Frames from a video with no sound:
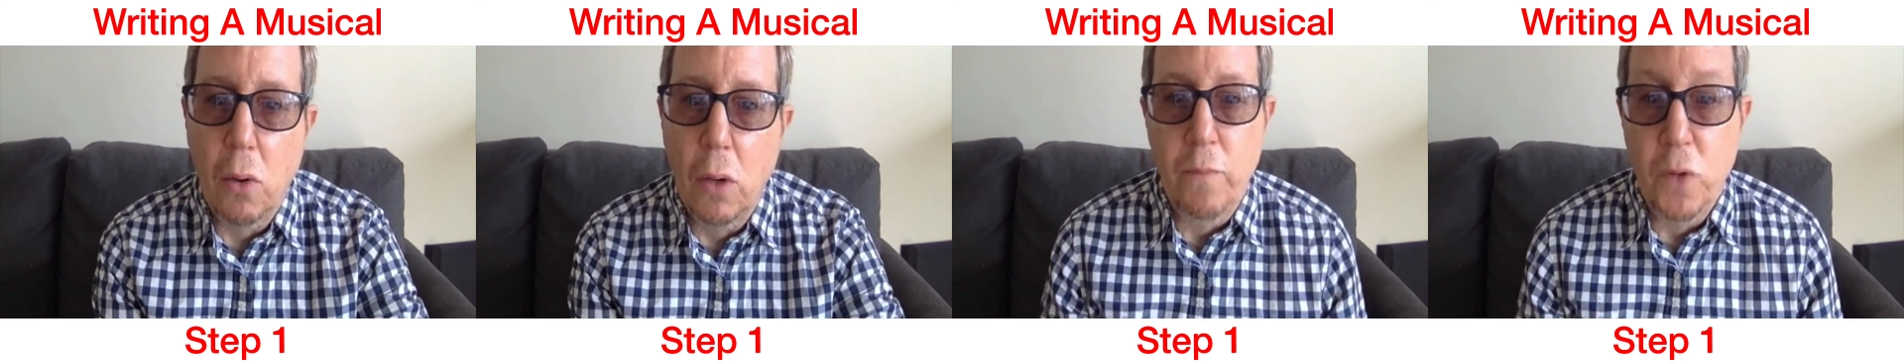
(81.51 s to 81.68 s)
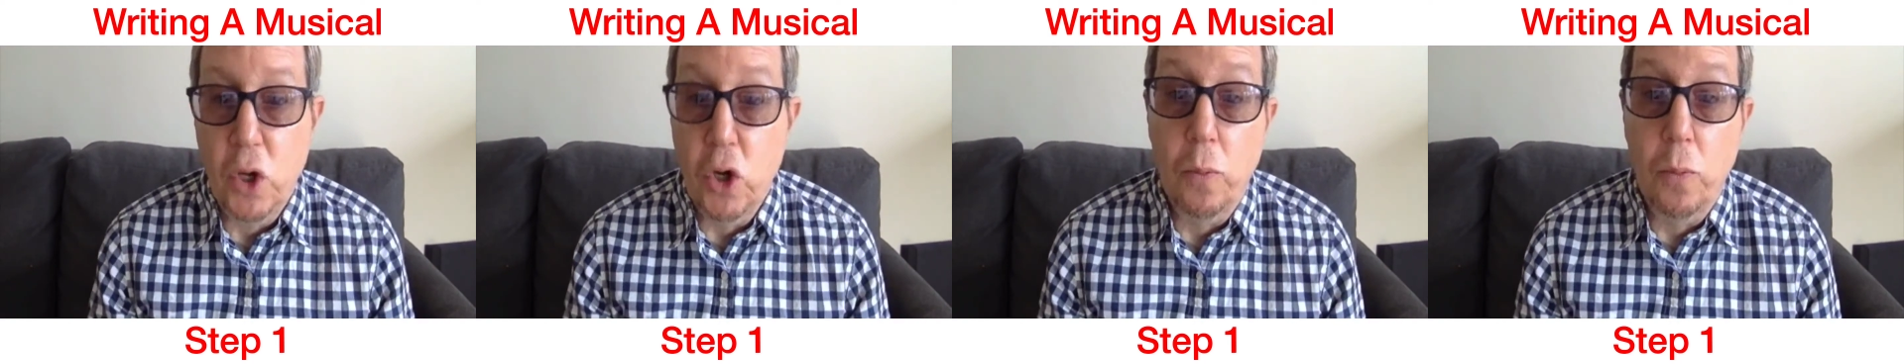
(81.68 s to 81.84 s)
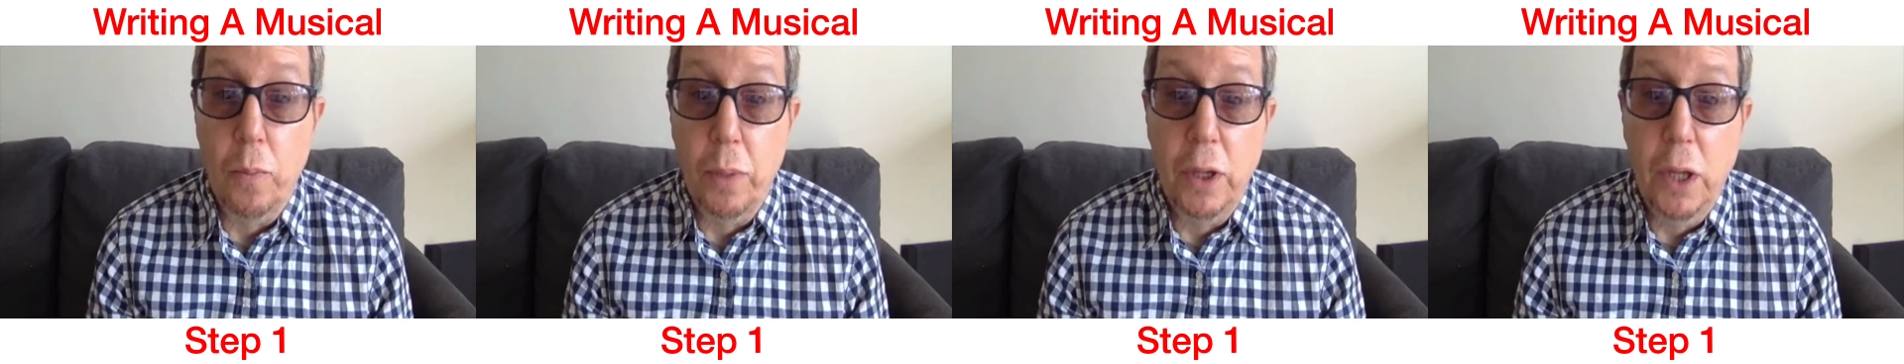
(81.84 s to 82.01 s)

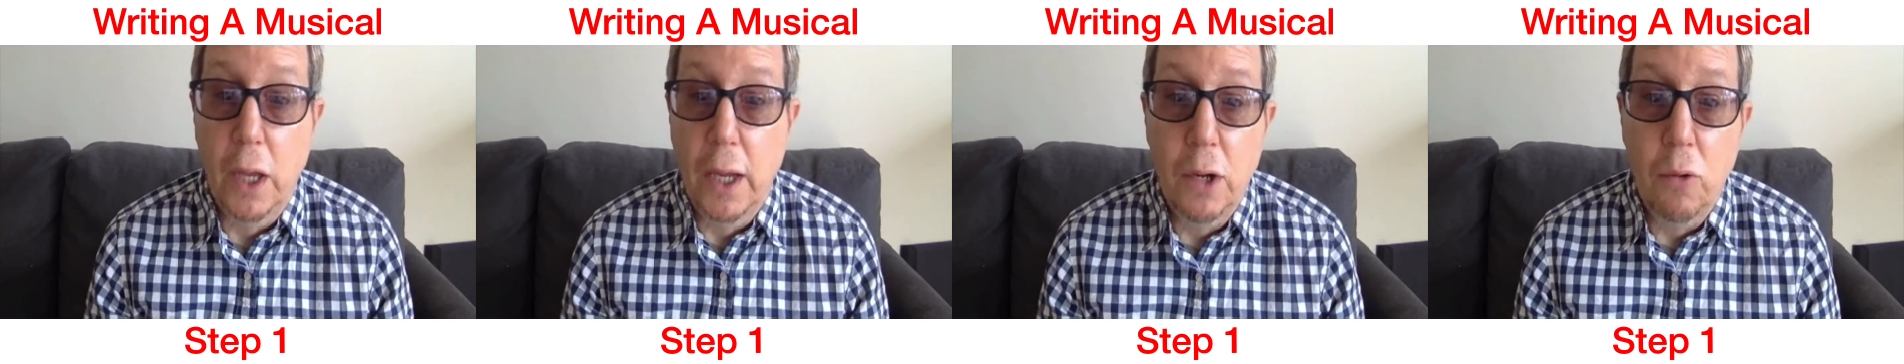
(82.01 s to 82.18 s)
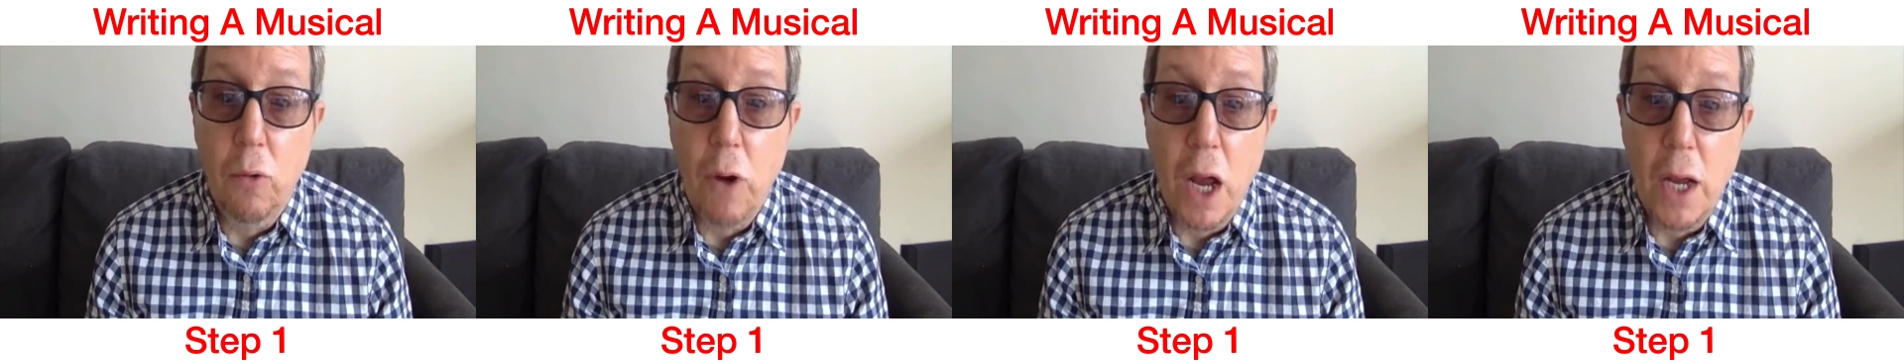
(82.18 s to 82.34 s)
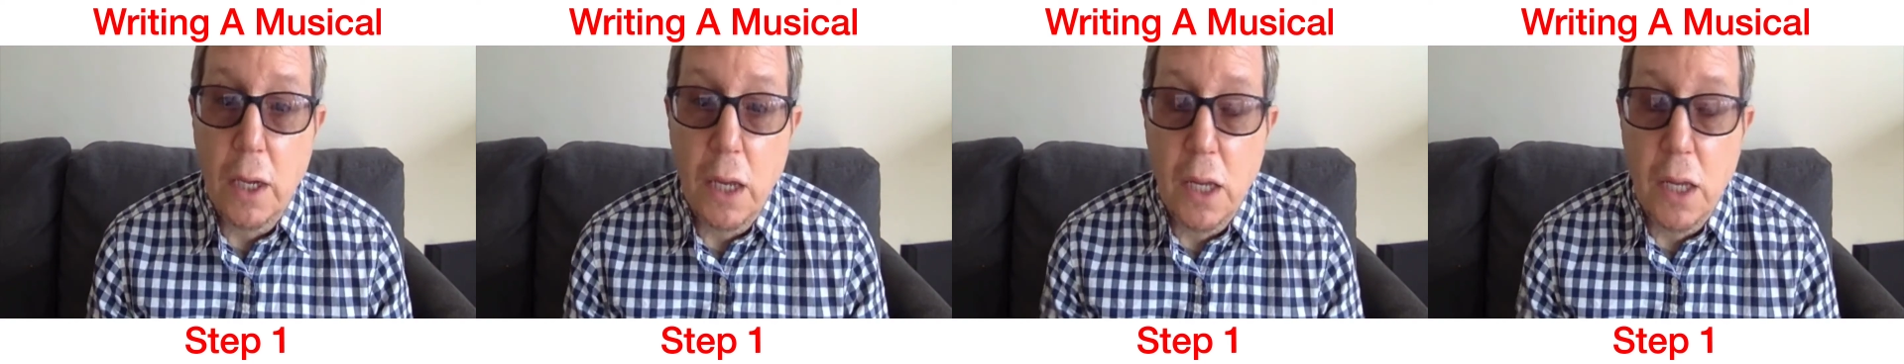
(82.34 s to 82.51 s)
Your
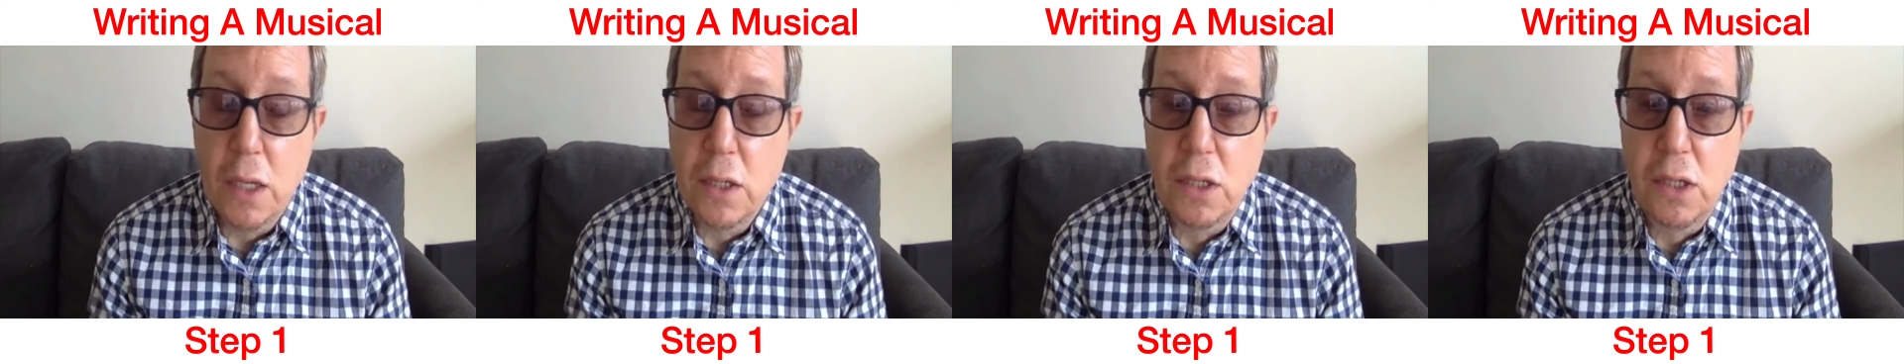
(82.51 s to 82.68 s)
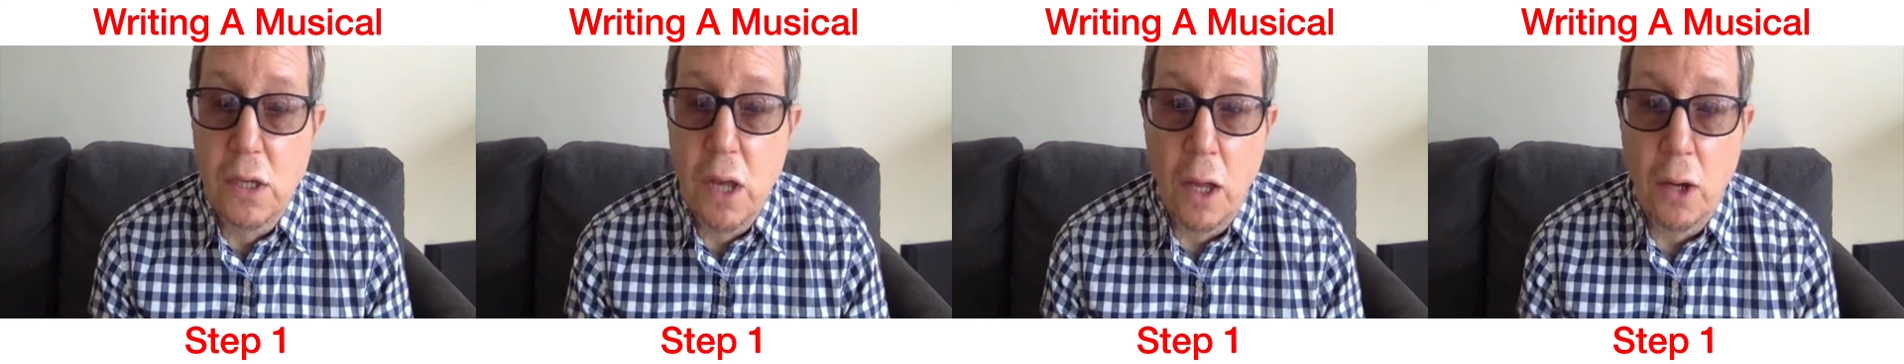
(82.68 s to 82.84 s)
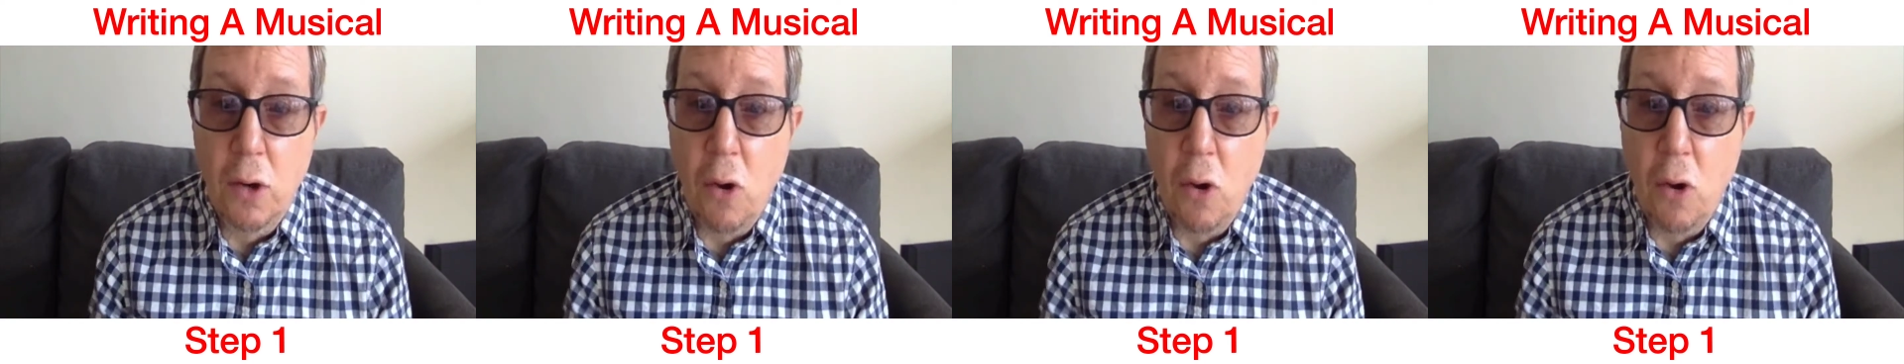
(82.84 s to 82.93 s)
playwright has done